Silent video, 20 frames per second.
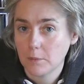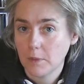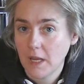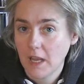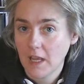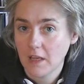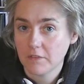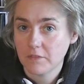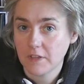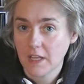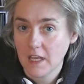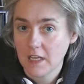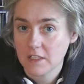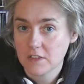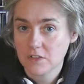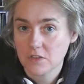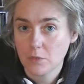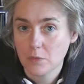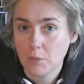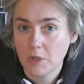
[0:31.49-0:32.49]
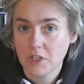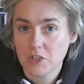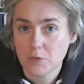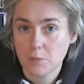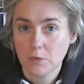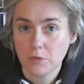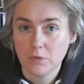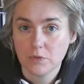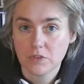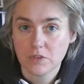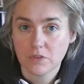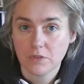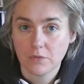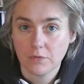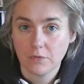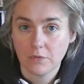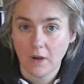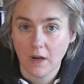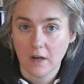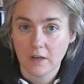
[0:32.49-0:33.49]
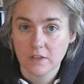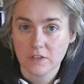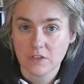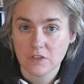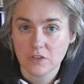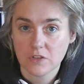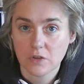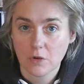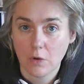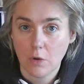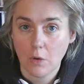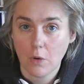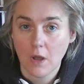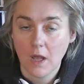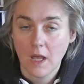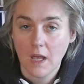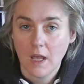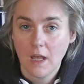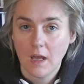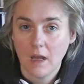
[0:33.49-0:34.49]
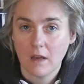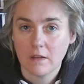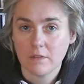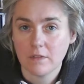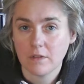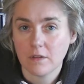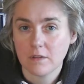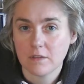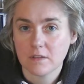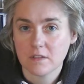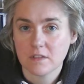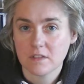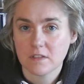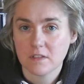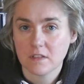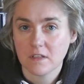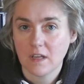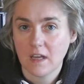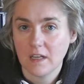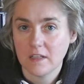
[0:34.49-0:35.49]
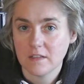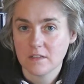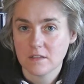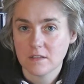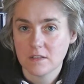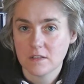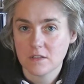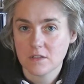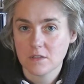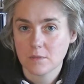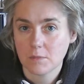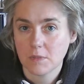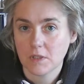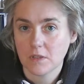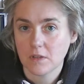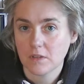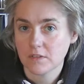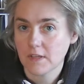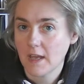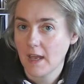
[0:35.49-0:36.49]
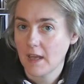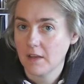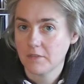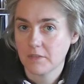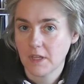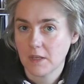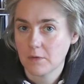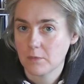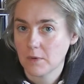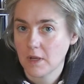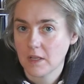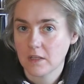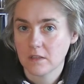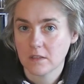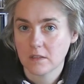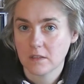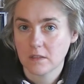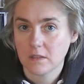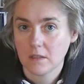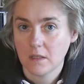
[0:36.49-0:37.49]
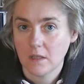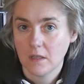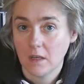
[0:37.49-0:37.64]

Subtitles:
We haven't had so much blues so far, so I thought this is a nice addition because I have that record.